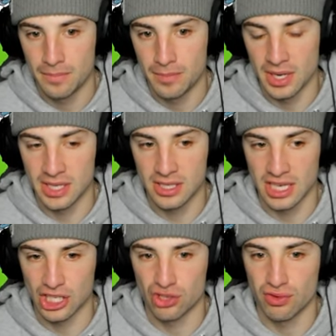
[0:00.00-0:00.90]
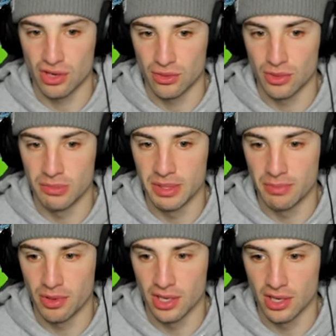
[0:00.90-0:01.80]
But into like a Trick Room could be
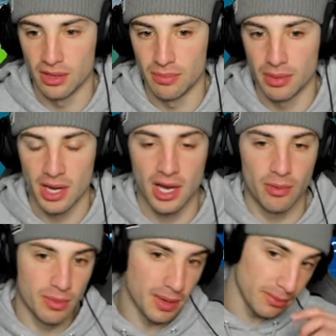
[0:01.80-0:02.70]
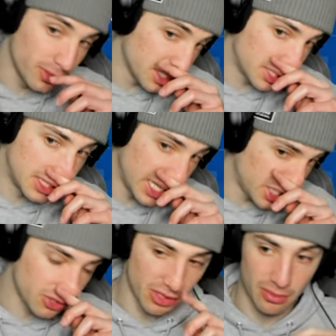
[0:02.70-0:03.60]
pretty good. But uh, we might want to set
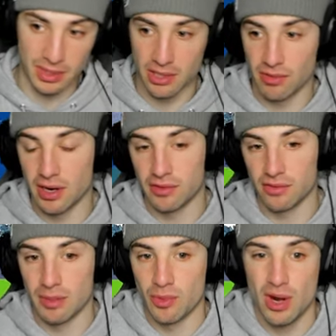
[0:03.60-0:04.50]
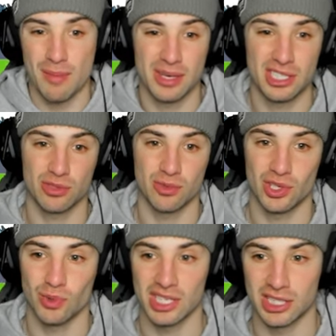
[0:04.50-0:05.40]
Trick Room here right off the rip, or I might just
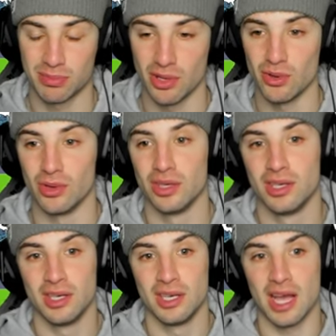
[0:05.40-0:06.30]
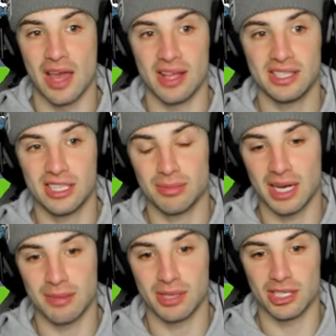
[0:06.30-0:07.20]
want to Explode. And that's
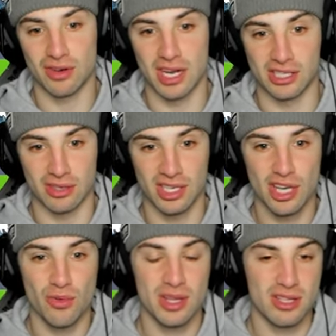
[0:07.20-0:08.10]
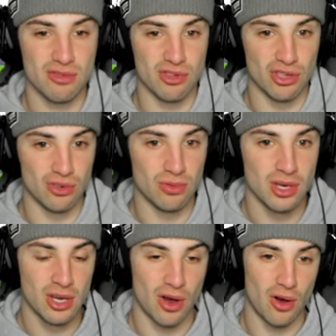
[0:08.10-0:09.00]
something I'm going to try. So I'm going to go into you.
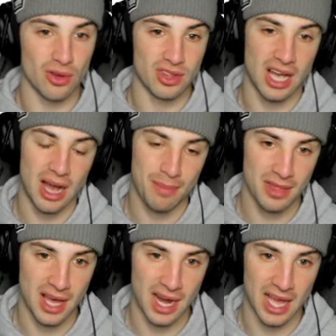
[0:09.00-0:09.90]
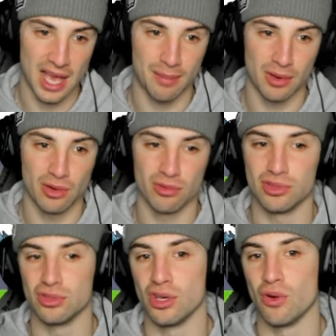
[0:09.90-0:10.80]
On top of that, I am going
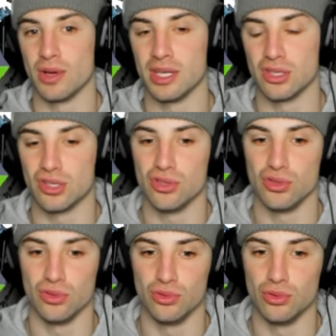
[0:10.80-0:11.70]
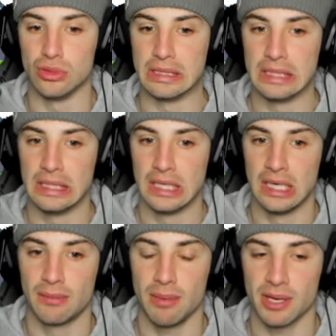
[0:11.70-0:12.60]
to go into
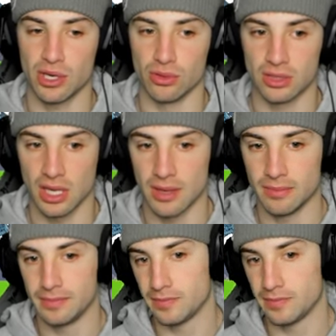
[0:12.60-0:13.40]
probably Ghost type.